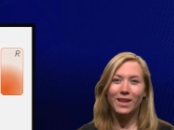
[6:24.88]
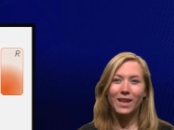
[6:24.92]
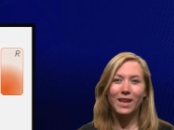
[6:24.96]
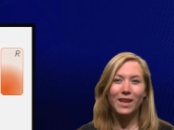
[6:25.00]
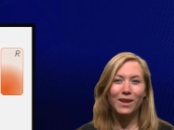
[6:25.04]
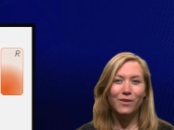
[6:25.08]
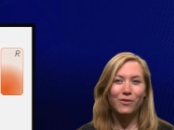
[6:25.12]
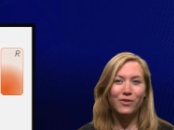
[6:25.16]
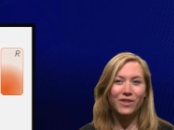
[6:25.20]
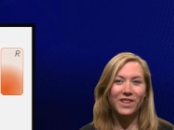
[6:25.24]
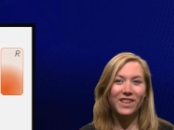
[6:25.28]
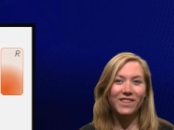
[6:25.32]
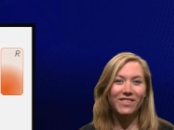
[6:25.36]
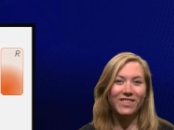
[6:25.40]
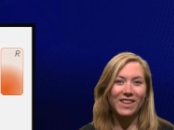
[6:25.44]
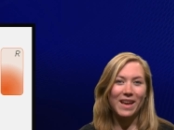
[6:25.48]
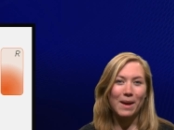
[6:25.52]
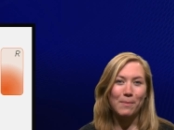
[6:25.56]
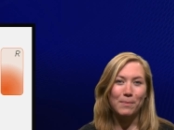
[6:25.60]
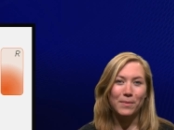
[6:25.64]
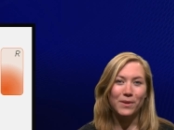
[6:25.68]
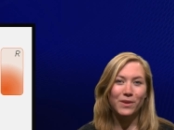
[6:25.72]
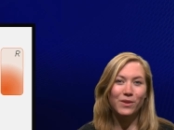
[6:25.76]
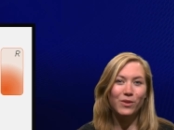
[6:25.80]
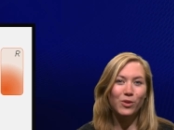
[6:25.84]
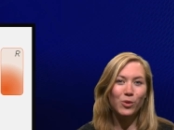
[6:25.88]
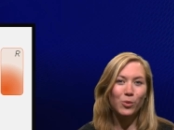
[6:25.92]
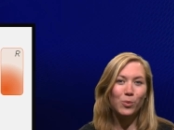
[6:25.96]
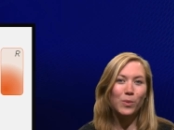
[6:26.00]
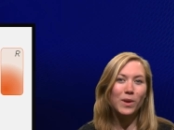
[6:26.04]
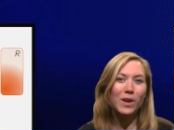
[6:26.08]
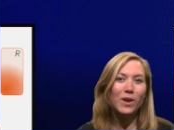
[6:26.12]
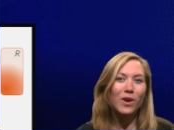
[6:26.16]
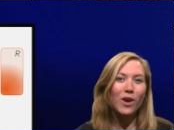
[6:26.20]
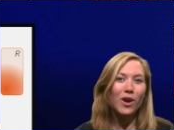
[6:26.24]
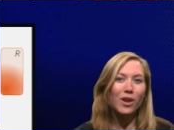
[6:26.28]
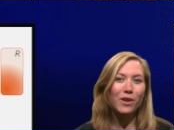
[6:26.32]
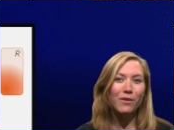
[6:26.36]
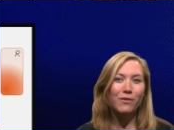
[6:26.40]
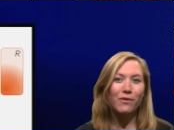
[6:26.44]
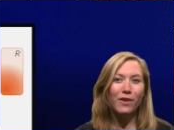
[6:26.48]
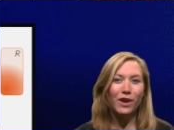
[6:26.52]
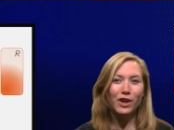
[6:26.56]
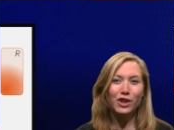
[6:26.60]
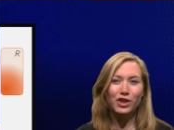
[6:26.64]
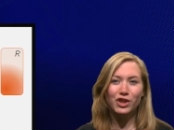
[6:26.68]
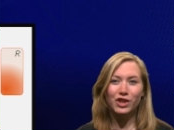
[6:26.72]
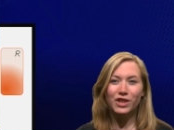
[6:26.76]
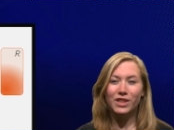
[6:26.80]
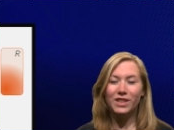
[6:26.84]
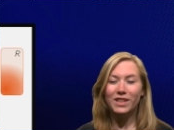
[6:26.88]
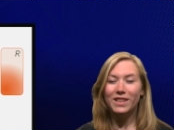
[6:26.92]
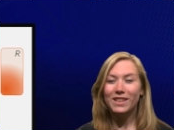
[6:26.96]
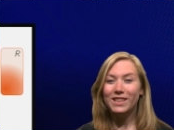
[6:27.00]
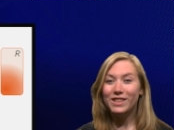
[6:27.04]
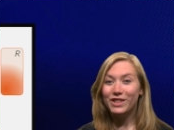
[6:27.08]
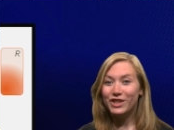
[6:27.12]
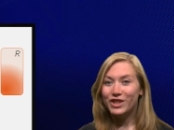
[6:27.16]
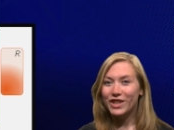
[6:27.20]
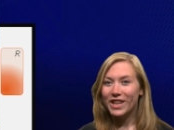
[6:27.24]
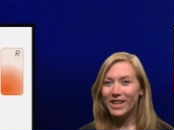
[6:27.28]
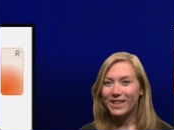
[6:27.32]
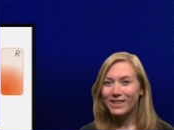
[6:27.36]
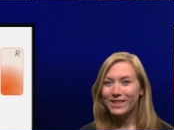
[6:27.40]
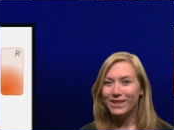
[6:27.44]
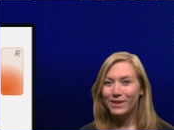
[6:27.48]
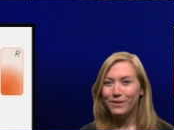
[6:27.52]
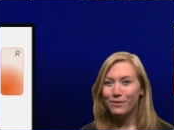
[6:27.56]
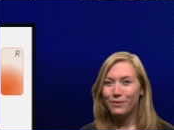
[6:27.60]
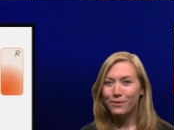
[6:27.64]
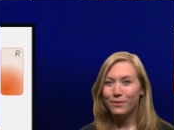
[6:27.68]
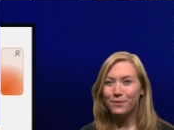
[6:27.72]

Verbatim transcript: If this happens, we call the function injective.